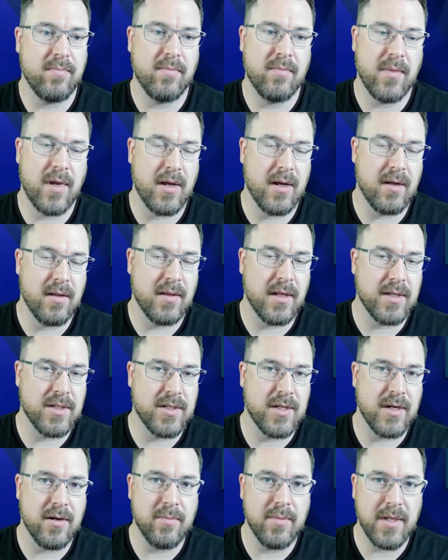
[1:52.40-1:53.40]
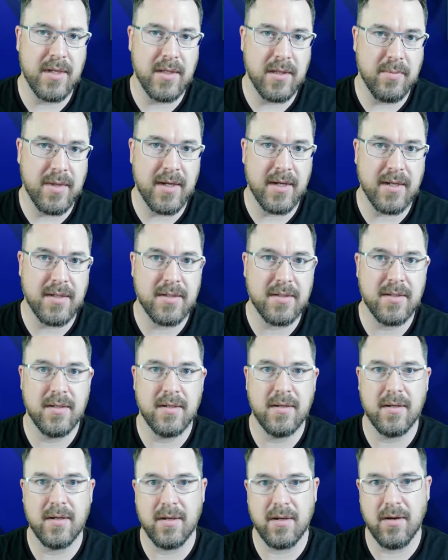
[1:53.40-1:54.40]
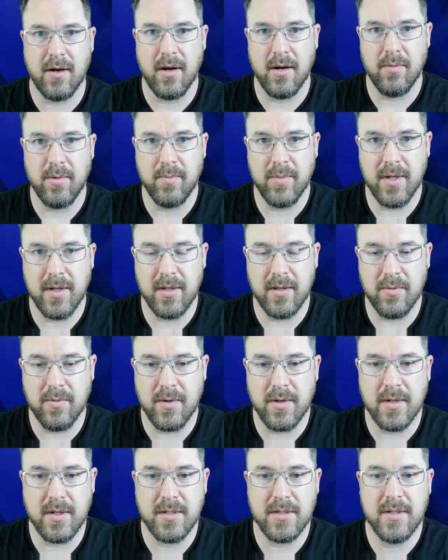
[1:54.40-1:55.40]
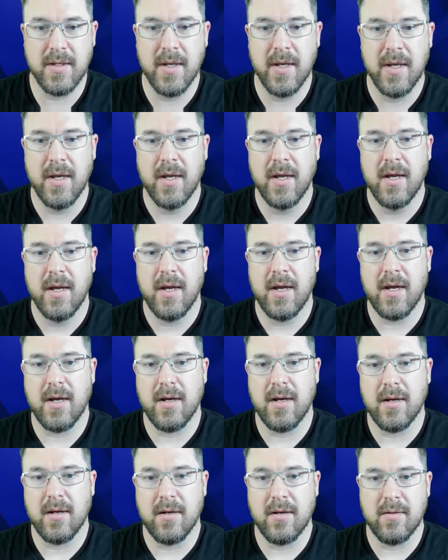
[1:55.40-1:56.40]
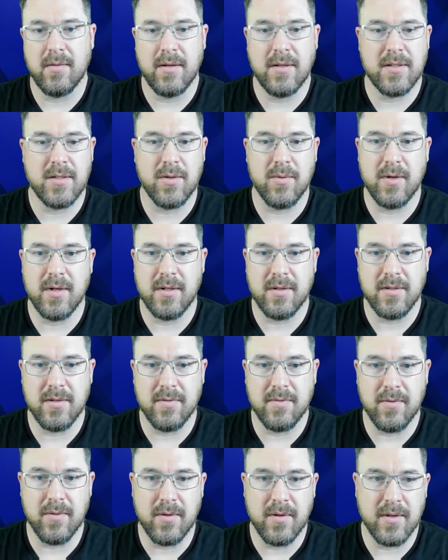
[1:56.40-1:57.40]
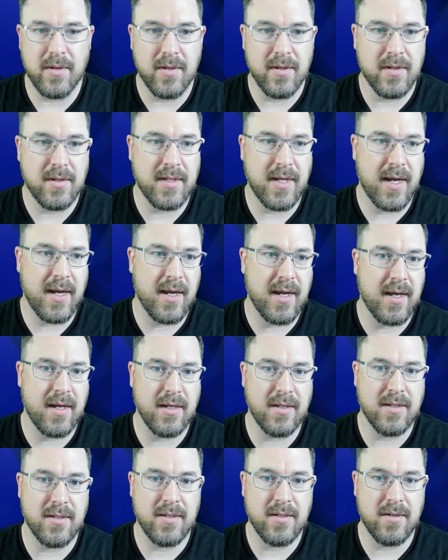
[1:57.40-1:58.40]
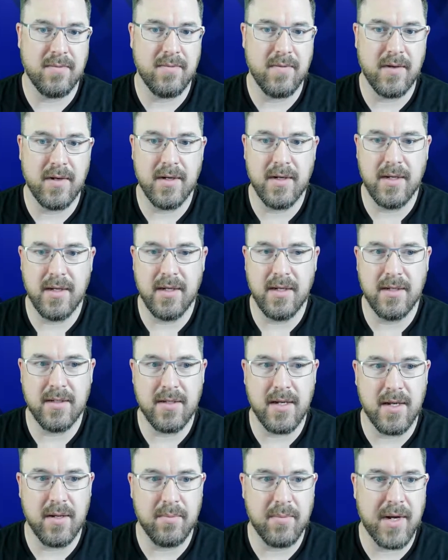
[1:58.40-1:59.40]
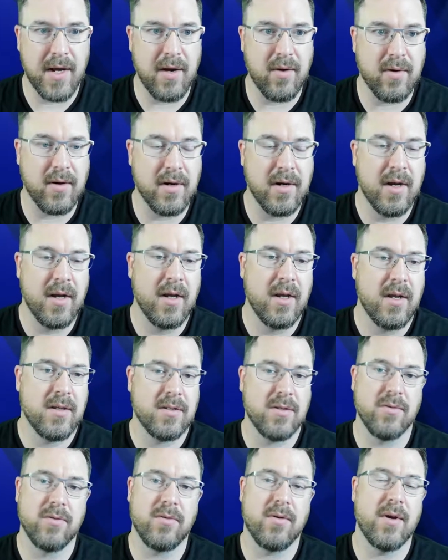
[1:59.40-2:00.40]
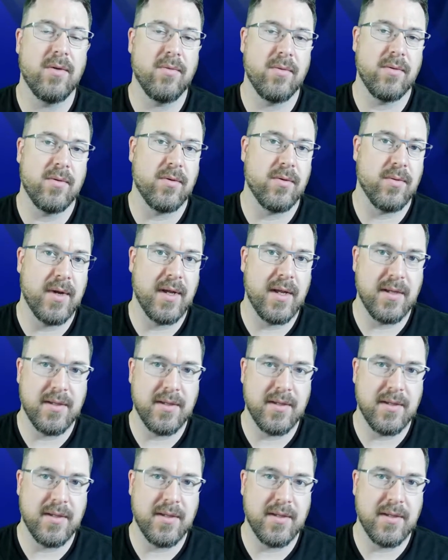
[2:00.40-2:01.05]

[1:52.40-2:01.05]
legendary being the best, common being the worst, and so on and so forth. Tags, affinities, and power. So great little way